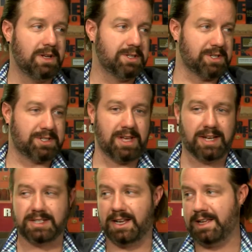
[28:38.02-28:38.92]
Just
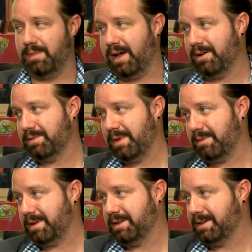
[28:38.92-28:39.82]
takes an email,
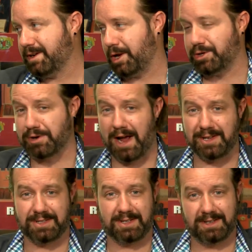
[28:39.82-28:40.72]
maybe an address.